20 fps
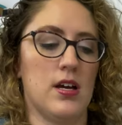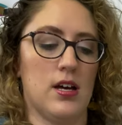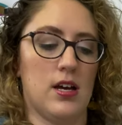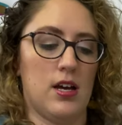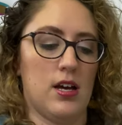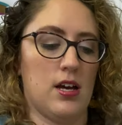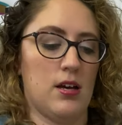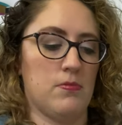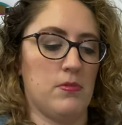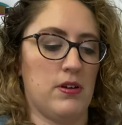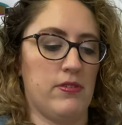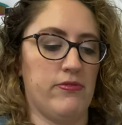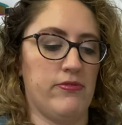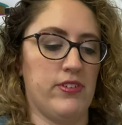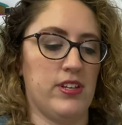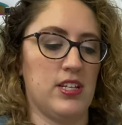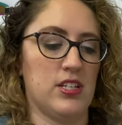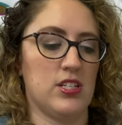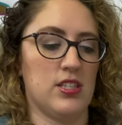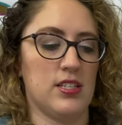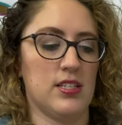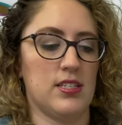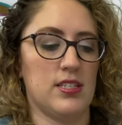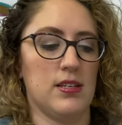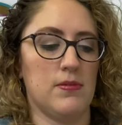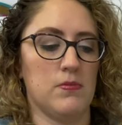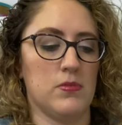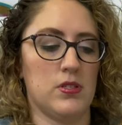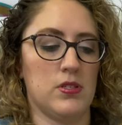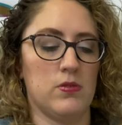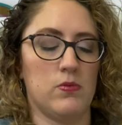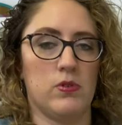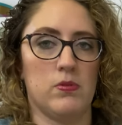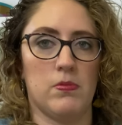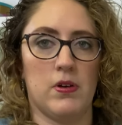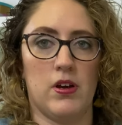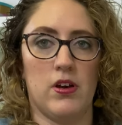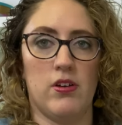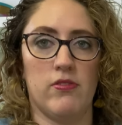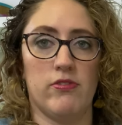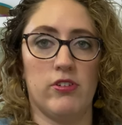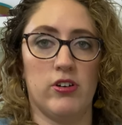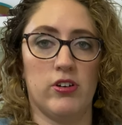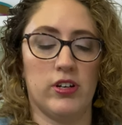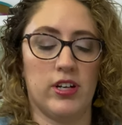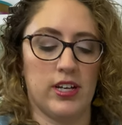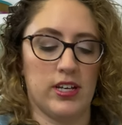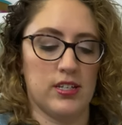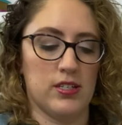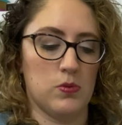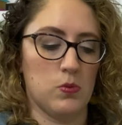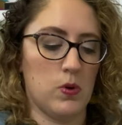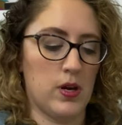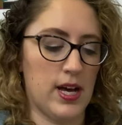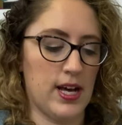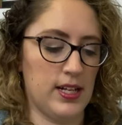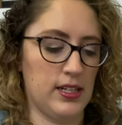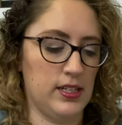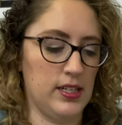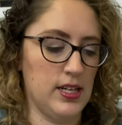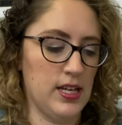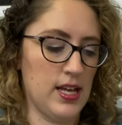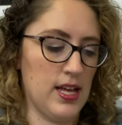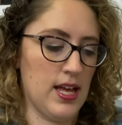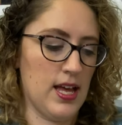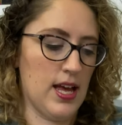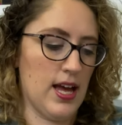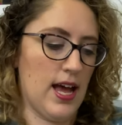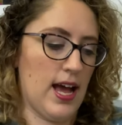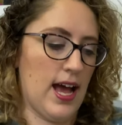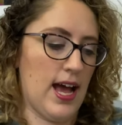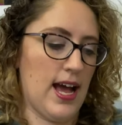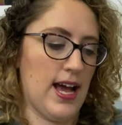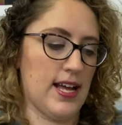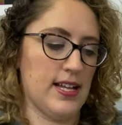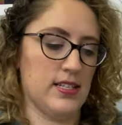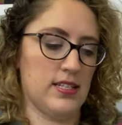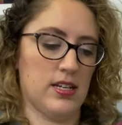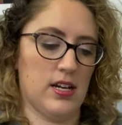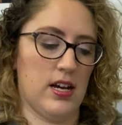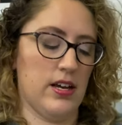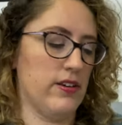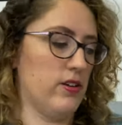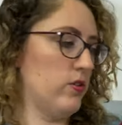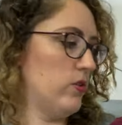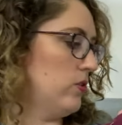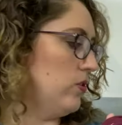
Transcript: I finished the seams with my overlocker as well, and I've